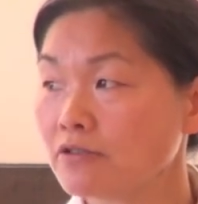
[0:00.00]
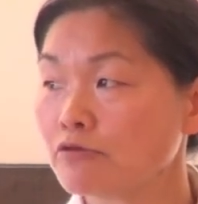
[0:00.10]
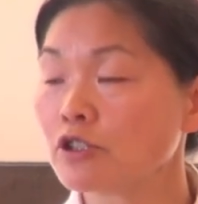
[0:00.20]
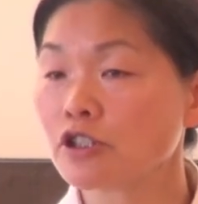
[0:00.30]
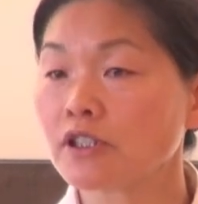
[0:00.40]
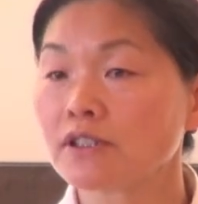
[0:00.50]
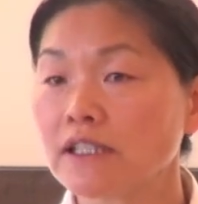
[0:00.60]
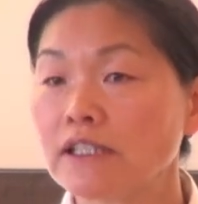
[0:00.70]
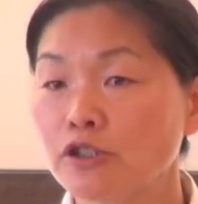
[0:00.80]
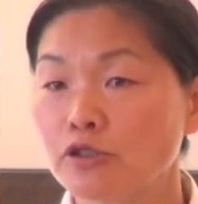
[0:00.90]
which is
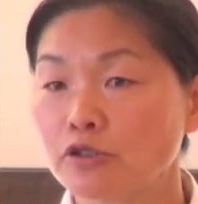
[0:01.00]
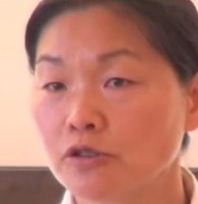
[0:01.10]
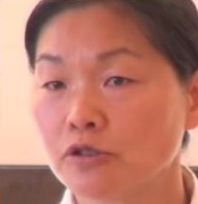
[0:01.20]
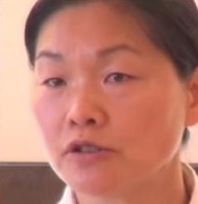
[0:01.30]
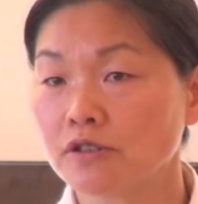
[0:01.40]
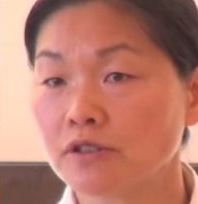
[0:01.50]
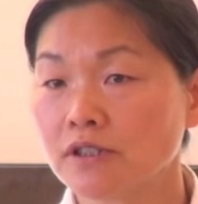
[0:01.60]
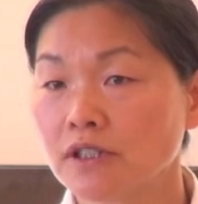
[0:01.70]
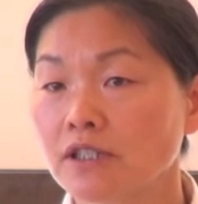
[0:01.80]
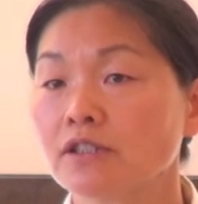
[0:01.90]
in you
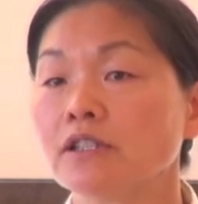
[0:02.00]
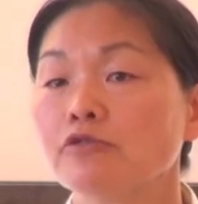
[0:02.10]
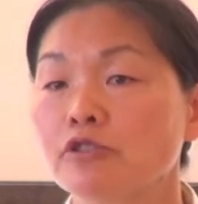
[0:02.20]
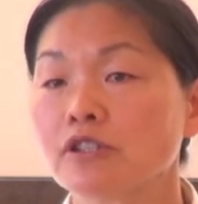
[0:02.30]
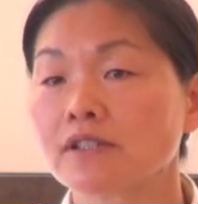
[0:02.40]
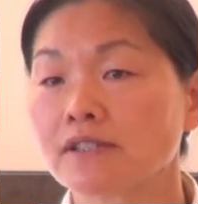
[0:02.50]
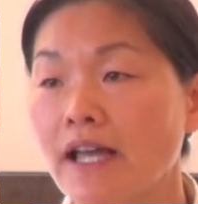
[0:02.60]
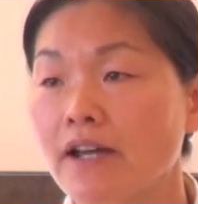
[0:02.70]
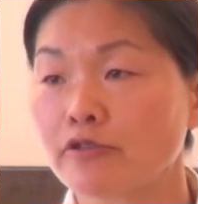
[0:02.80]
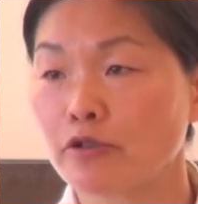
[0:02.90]
and which is
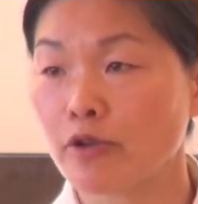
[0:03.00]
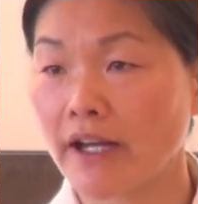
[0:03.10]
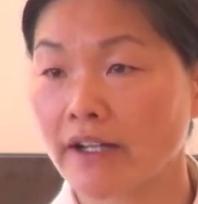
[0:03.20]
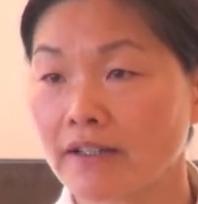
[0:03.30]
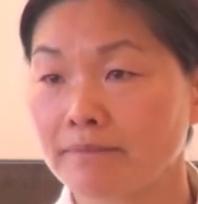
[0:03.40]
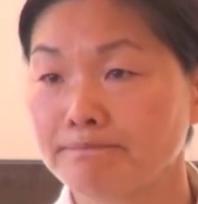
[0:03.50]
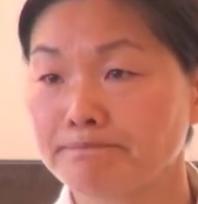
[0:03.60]
everywhere.